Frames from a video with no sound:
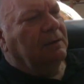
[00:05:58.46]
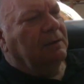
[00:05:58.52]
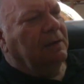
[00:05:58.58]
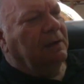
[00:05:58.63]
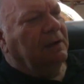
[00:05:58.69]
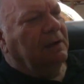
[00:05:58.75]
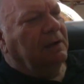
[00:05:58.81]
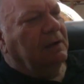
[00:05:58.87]

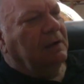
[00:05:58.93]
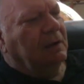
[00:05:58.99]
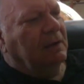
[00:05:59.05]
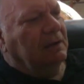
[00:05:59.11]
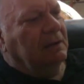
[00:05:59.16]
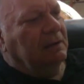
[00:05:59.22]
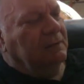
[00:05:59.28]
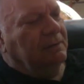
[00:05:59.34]

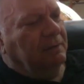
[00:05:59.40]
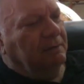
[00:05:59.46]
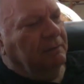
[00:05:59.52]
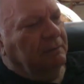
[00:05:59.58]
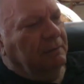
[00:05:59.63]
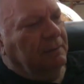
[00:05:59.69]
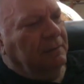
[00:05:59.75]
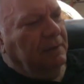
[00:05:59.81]
the
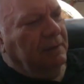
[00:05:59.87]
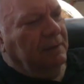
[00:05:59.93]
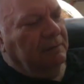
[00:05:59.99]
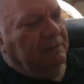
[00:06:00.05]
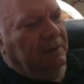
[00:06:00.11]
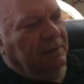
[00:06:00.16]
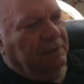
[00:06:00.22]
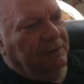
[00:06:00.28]
the
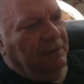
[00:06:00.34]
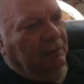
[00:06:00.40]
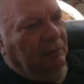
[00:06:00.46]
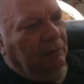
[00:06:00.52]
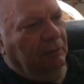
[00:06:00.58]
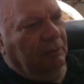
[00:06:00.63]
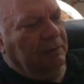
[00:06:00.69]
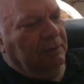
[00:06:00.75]
there's
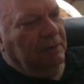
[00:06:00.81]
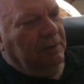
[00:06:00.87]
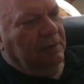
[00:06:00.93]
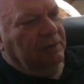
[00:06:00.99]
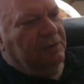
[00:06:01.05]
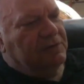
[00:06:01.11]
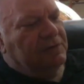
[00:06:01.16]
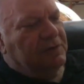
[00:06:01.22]
a
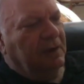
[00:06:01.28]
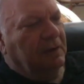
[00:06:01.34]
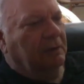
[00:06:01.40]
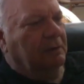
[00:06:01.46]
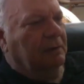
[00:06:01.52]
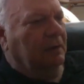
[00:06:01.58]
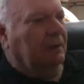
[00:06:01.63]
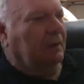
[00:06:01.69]
in
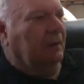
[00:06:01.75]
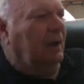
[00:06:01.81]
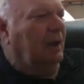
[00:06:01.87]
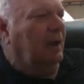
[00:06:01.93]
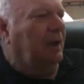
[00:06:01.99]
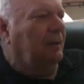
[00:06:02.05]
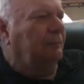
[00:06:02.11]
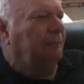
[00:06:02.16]
general,
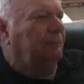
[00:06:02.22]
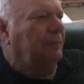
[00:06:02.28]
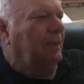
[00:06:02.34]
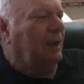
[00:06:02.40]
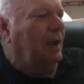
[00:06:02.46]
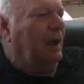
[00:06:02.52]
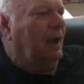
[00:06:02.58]
um,